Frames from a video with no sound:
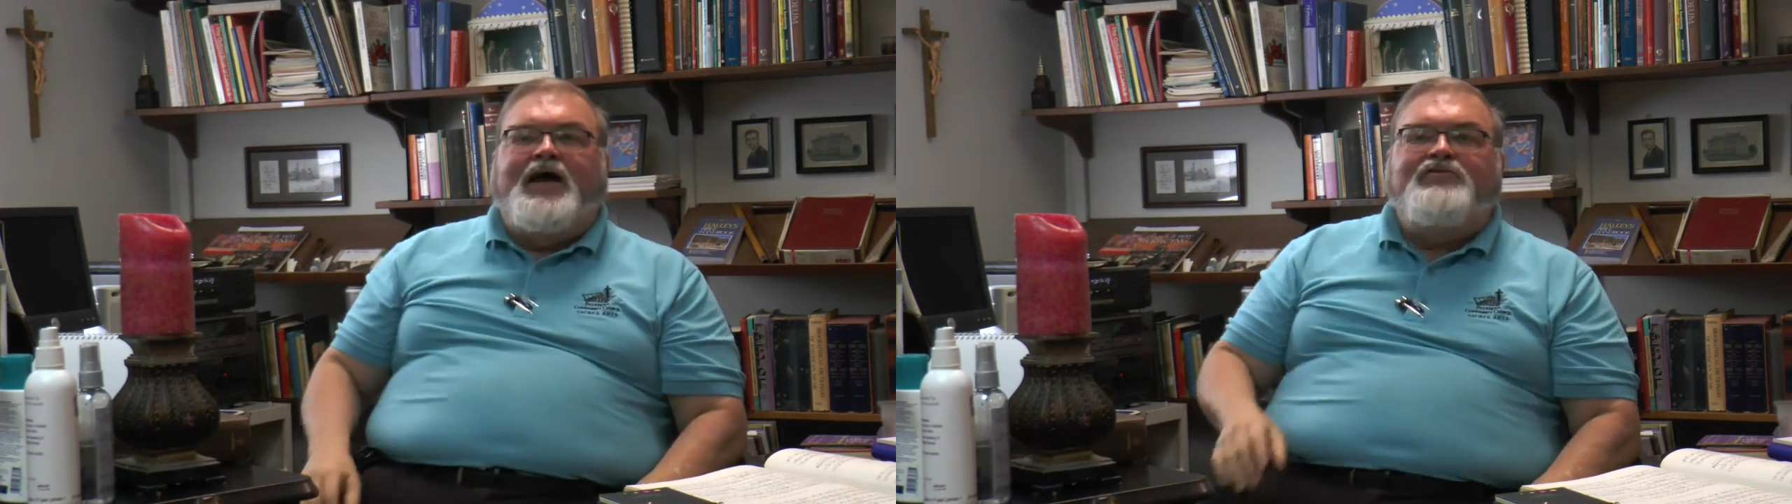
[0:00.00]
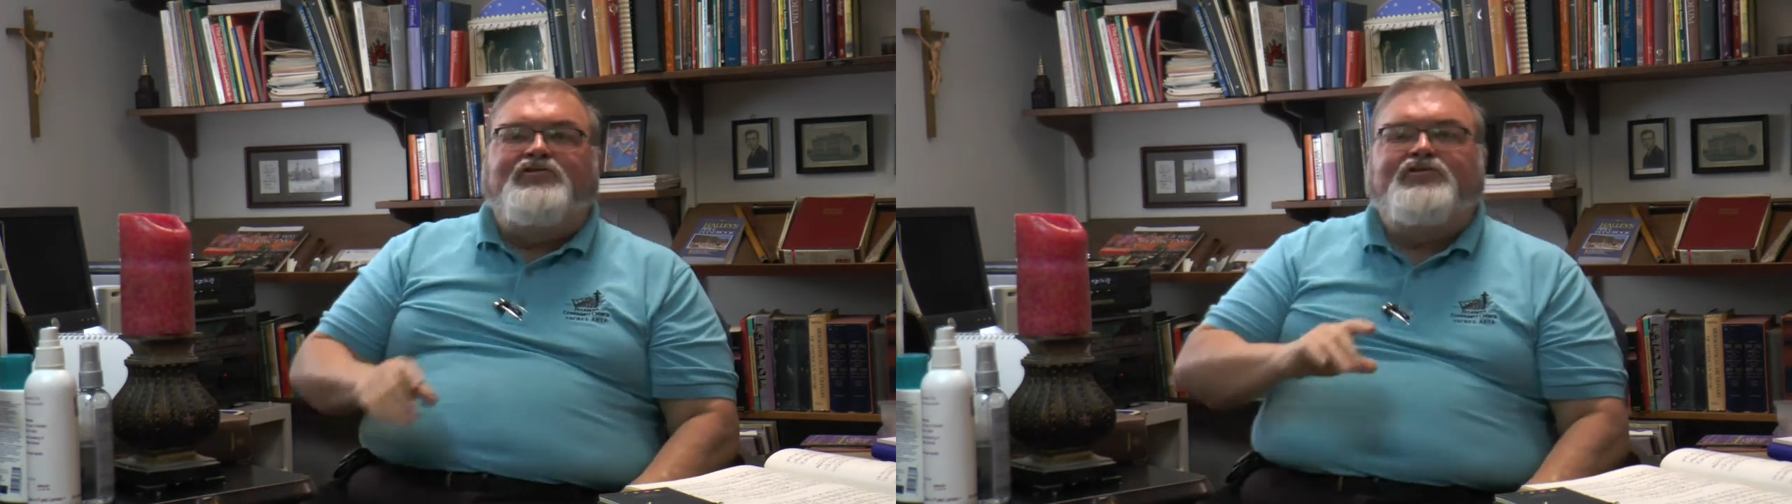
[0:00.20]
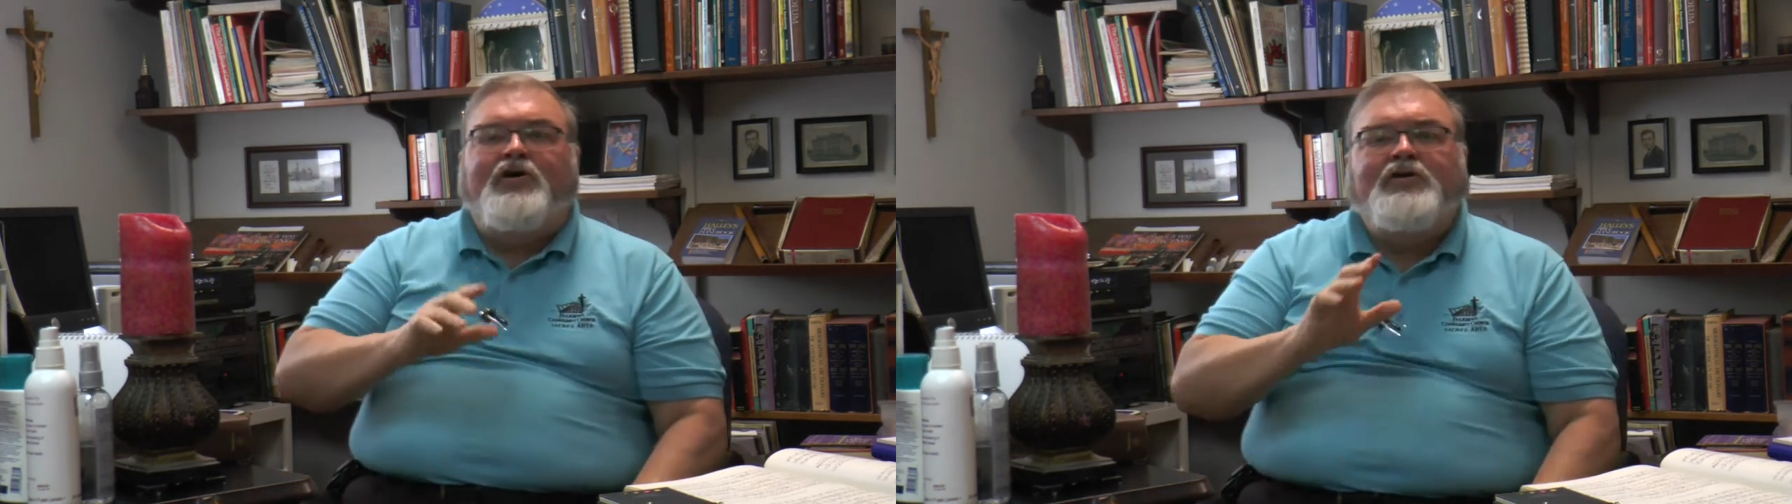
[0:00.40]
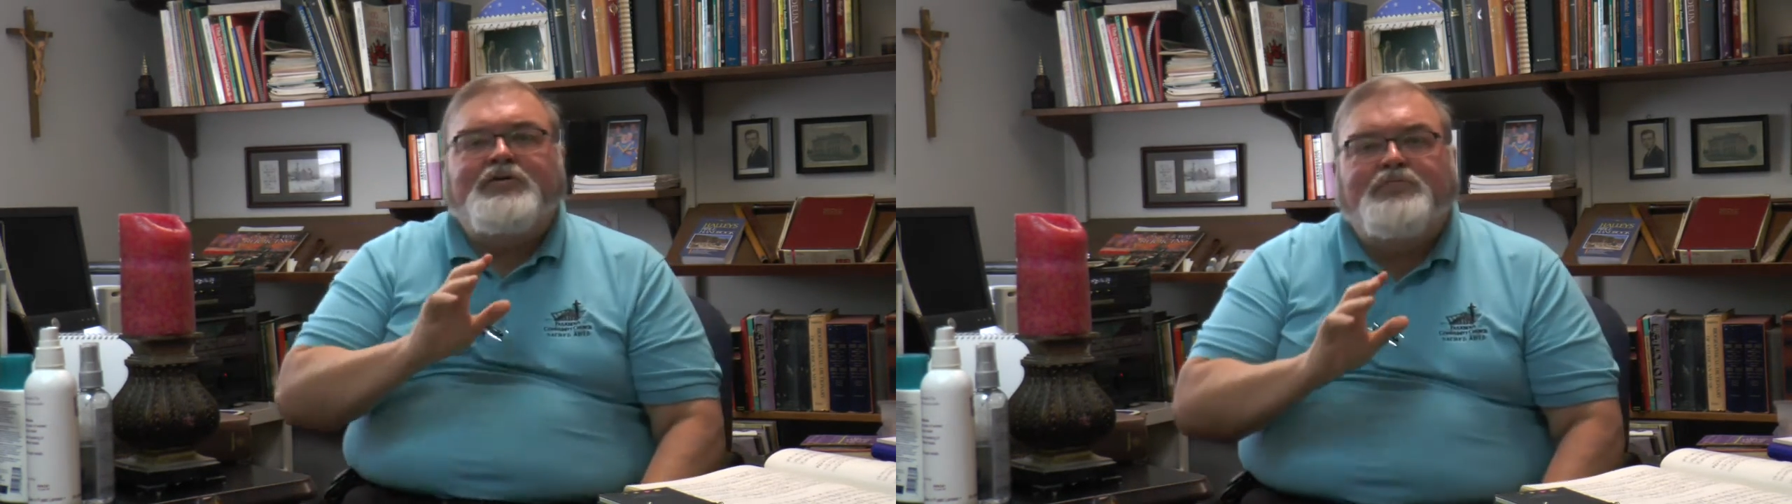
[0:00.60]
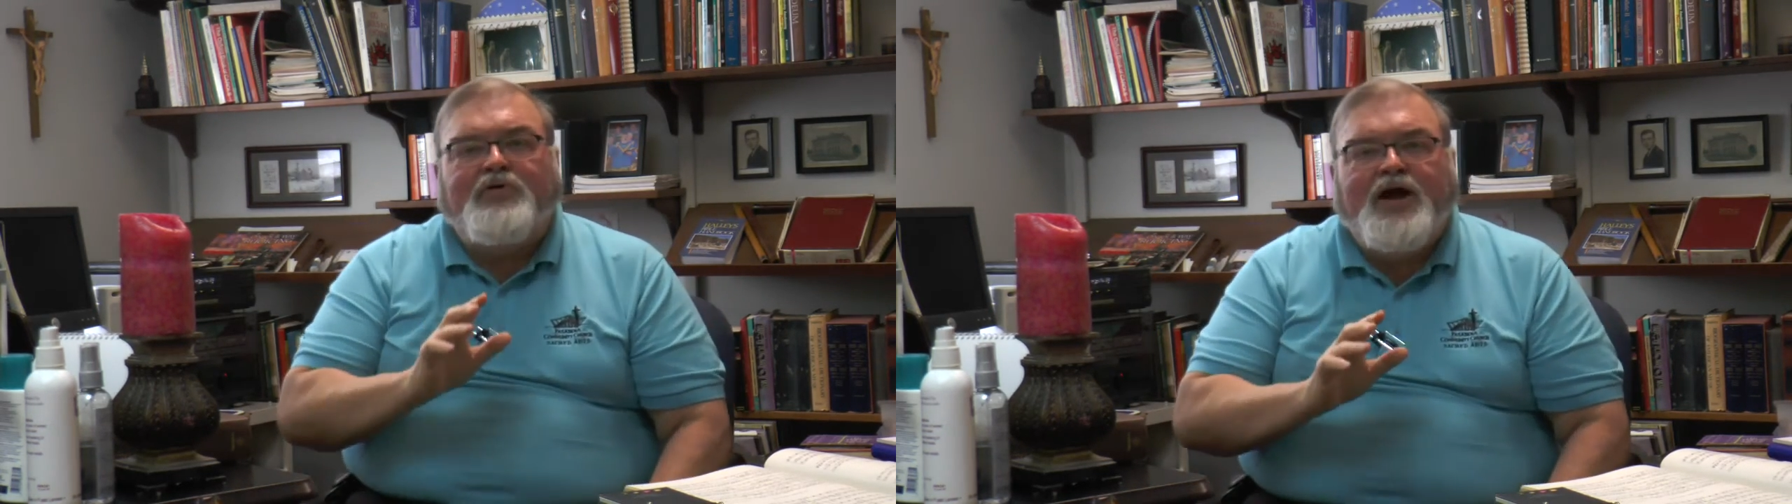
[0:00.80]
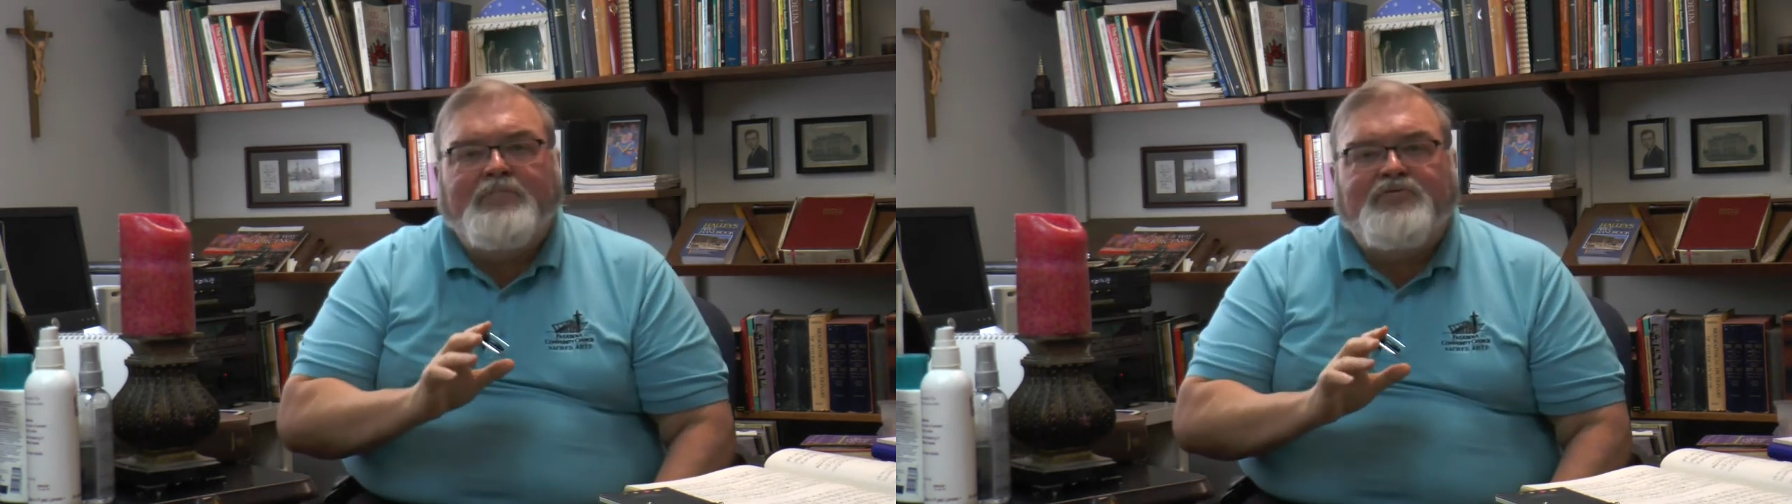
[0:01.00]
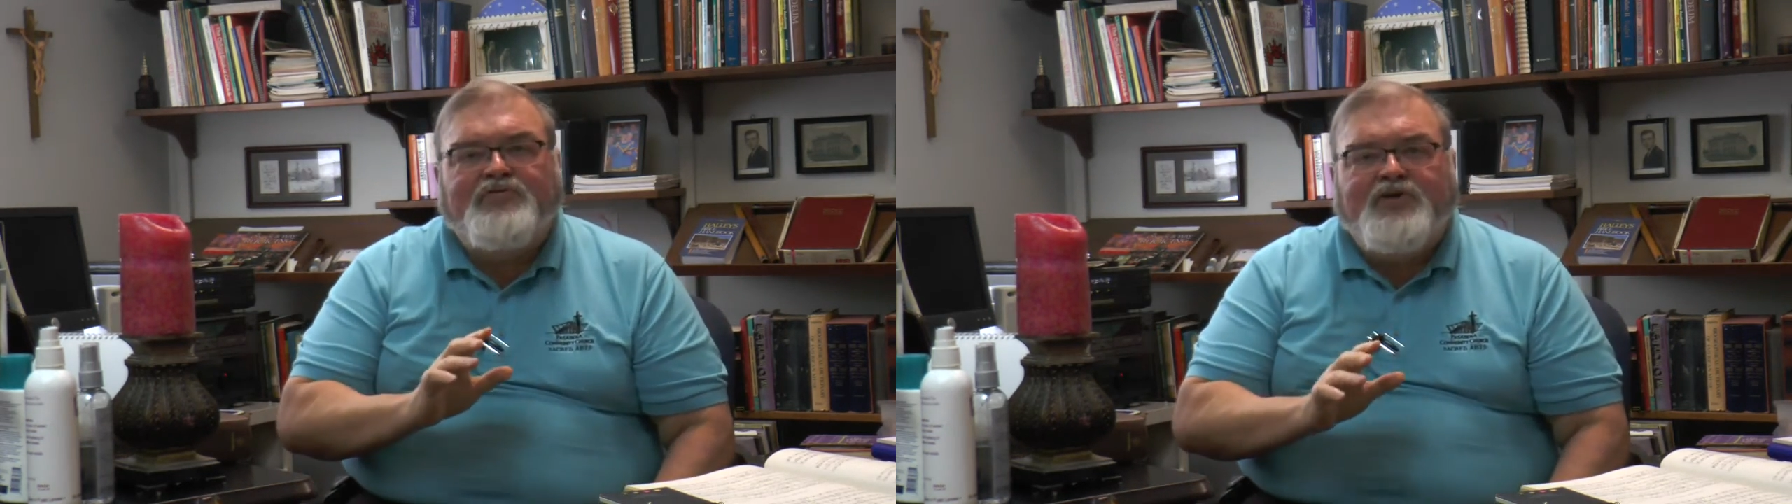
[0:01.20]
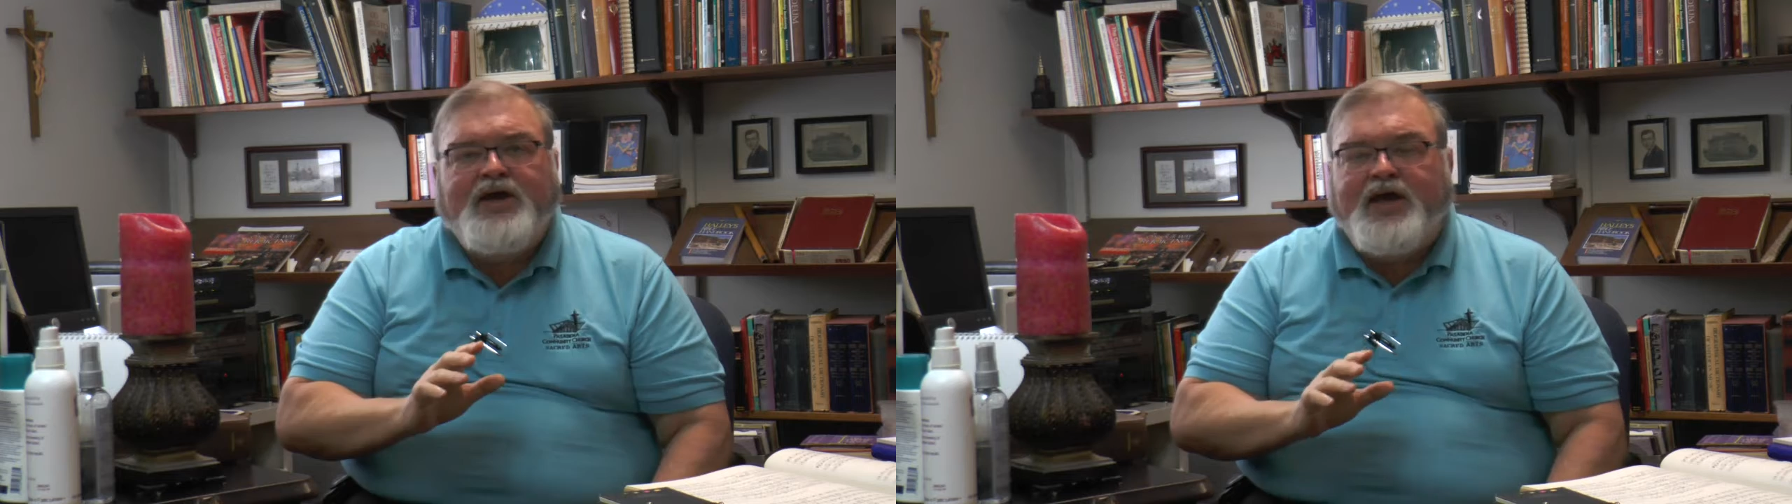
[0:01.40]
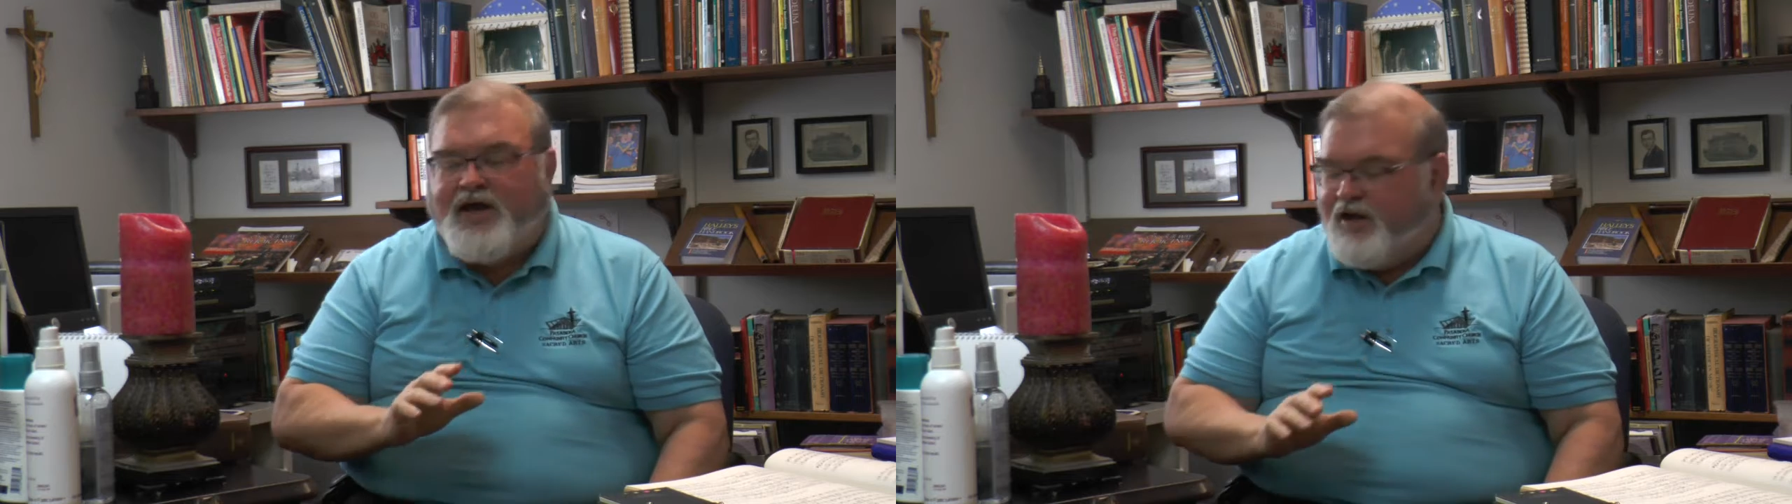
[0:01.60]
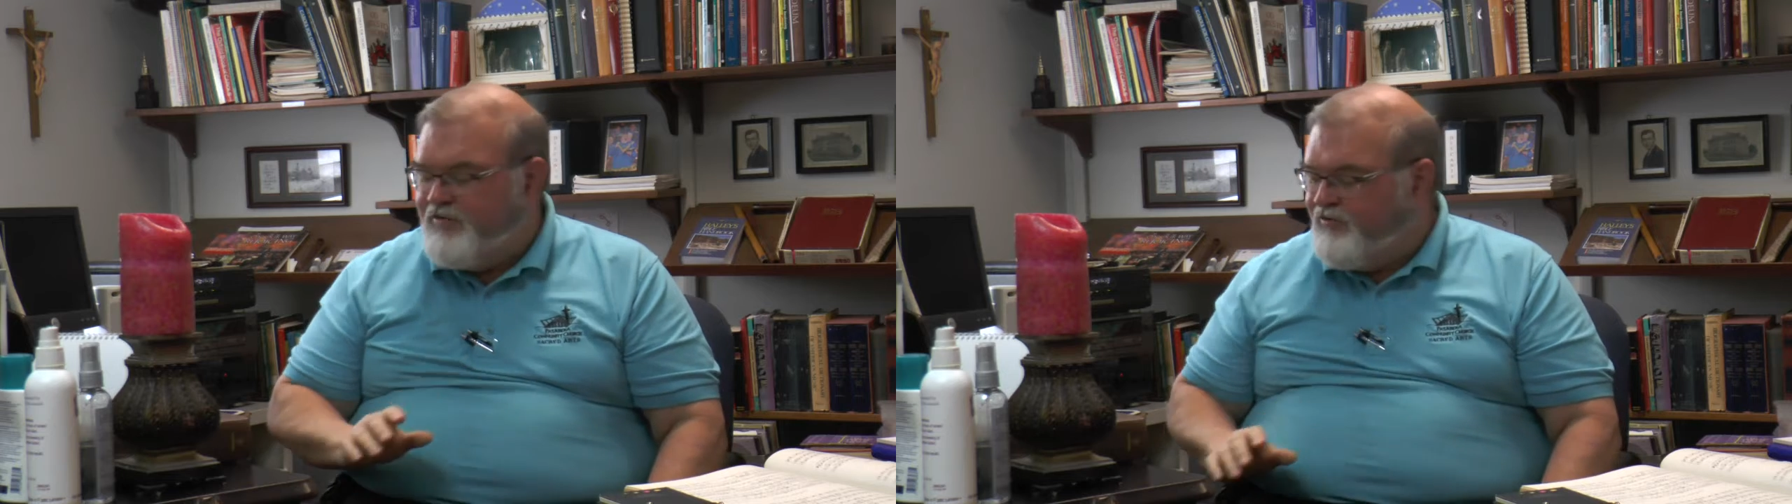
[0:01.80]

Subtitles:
and started perhaps singing it.